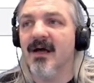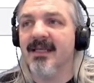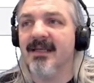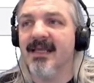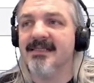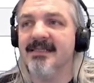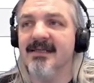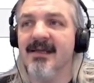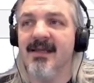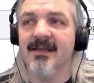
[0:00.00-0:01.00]
I could
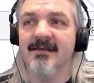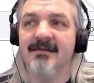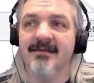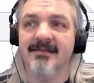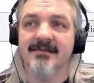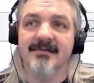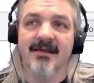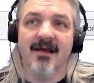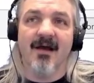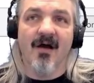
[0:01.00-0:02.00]
actually, in
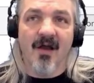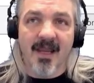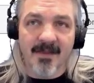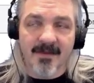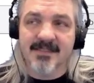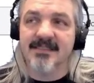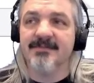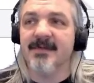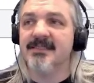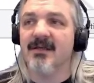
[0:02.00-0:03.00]
this
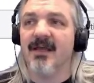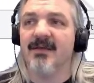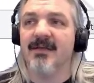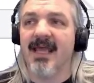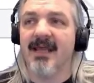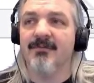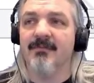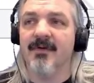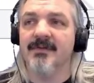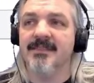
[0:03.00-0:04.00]
interface, I could add
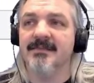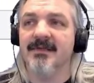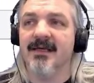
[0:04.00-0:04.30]
remotes